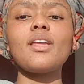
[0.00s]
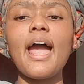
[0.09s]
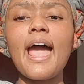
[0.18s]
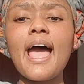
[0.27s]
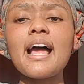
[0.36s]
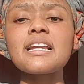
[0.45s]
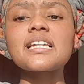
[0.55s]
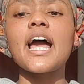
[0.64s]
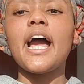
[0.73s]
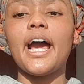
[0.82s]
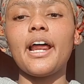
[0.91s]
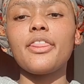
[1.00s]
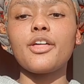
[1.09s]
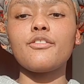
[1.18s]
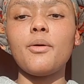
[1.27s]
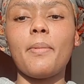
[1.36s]
And another
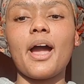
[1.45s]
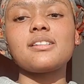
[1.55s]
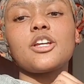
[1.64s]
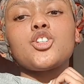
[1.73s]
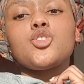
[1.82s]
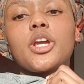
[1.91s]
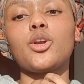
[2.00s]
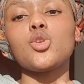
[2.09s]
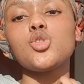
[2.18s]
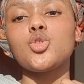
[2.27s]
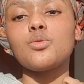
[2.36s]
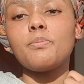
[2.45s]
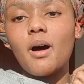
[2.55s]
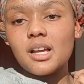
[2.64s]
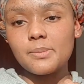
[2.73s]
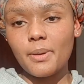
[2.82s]
thing for bio is that you can also do
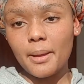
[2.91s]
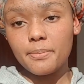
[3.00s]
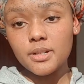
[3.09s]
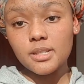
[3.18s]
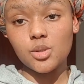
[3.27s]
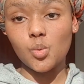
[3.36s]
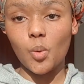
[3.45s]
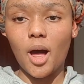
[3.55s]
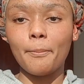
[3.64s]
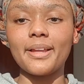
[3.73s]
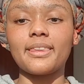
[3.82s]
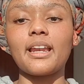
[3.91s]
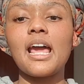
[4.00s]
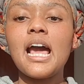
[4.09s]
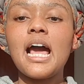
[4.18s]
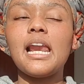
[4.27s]
past papers as well. But then
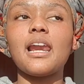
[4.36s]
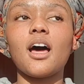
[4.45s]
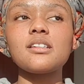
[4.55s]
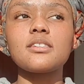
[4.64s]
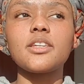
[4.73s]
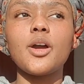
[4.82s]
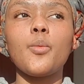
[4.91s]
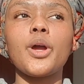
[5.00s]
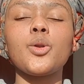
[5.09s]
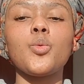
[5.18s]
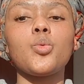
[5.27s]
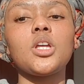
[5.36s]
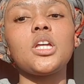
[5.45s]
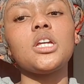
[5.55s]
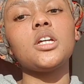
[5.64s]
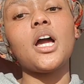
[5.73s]
last year
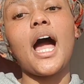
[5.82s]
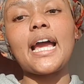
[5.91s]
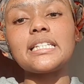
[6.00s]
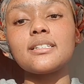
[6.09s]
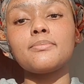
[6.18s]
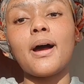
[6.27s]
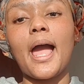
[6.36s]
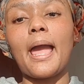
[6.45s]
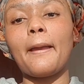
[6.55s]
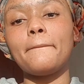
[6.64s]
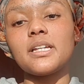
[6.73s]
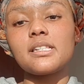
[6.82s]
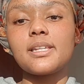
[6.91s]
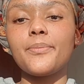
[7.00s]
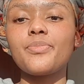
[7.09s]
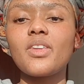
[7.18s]
when I did my
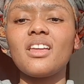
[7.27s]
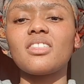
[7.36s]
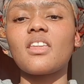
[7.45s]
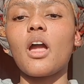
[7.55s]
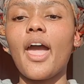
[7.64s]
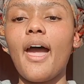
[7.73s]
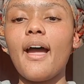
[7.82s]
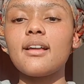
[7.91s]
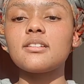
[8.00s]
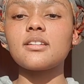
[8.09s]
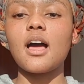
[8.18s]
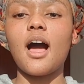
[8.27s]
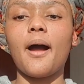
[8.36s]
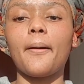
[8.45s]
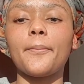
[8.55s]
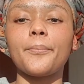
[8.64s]
BSc, they had
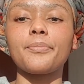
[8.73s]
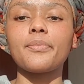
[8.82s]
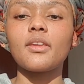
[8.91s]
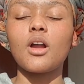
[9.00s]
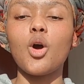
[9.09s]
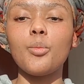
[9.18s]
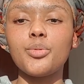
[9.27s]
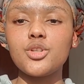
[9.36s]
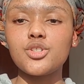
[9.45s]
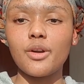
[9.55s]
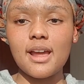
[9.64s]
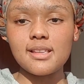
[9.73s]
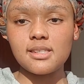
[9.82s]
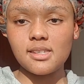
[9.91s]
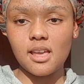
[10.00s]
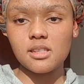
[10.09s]

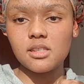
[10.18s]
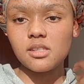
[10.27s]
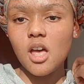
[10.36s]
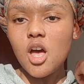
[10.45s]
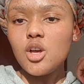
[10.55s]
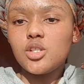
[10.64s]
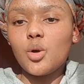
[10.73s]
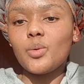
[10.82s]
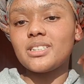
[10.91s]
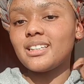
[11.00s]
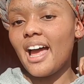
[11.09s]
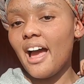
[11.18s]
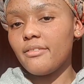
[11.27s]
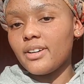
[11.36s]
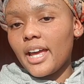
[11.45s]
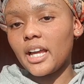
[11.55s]
computerized tests, so we didn't
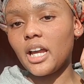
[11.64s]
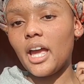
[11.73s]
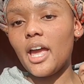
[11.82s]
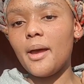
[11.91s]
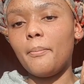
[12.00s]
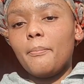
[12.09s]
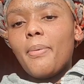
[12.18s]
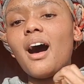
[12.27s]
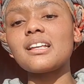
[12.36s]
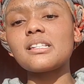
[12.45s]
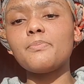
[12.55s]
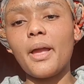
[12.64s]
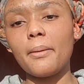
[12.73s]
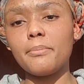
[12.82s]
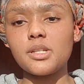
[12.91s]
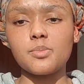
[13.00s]
have like a past
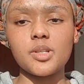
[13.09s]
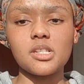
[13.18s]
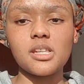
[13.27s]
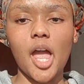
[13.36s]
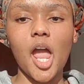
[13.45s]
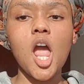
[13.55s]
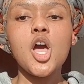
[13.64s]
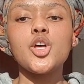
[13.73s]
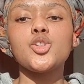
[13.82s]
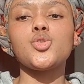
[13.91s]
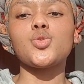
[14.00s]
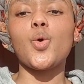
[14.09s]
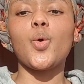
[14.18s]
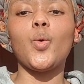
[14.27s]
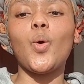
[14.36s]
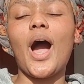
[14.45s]
papers per se,
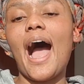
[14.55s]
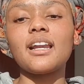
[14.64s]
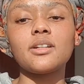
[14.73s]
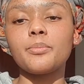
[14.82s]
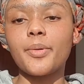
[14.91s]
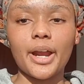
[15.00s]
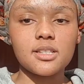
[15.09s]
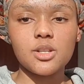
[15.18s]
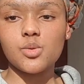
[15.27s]
so I didn't practice